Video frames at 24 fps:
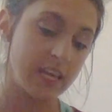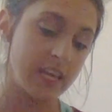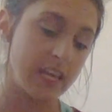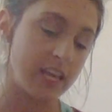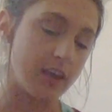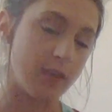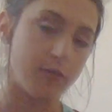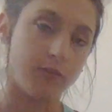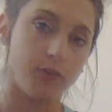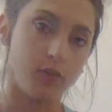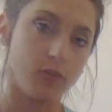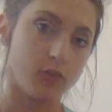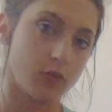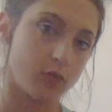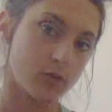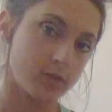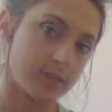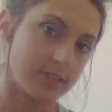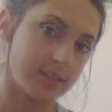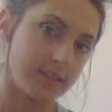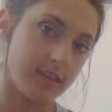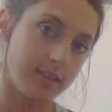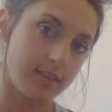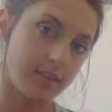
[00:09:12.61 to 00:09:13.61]
If you don't
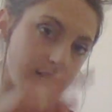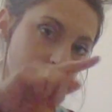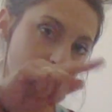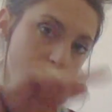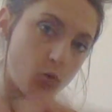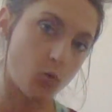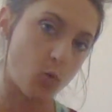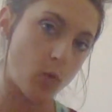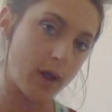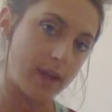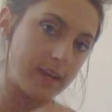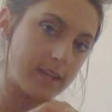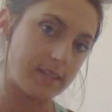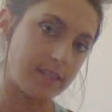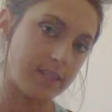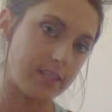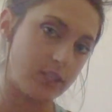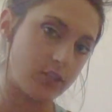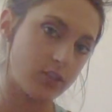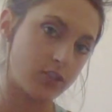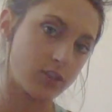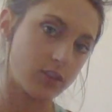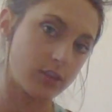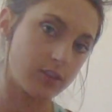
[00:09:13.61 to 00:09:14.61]
see the little white
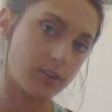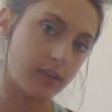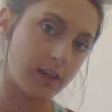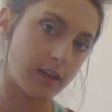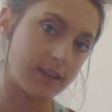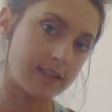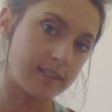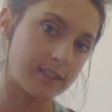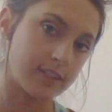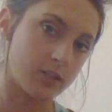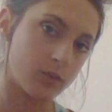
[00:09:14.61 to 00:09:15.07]
t-shirt lines,